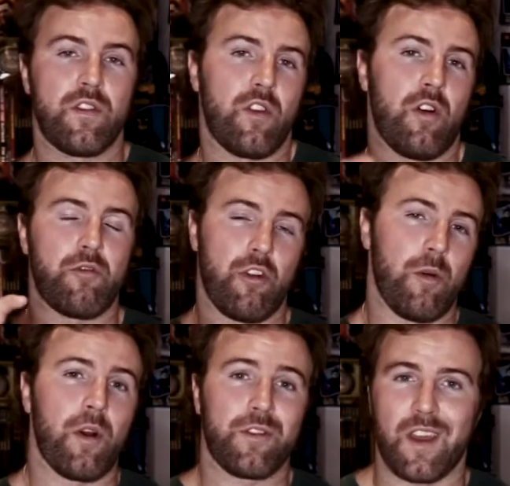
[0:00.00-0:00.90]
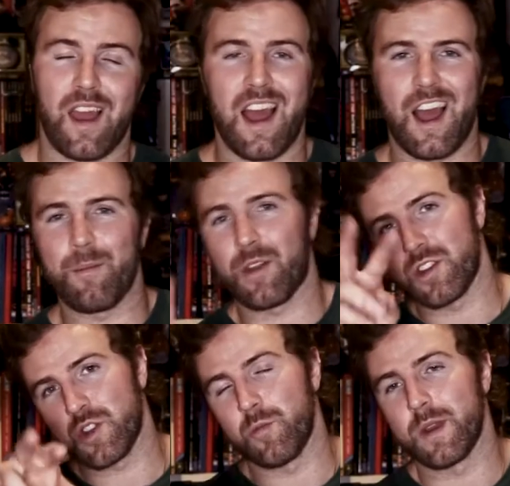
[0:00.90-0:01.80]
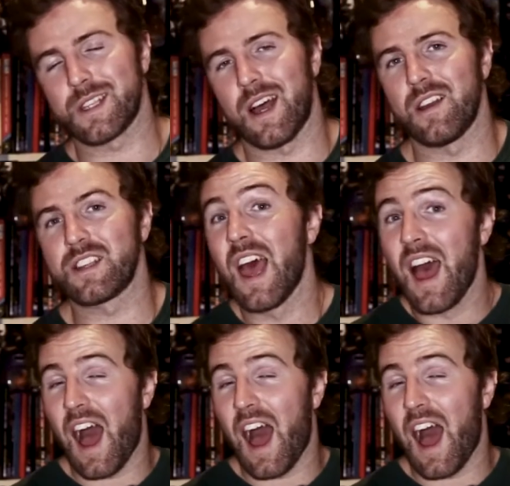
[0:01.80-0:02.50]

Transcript: He's got a robotic arm, he can shoot missiles.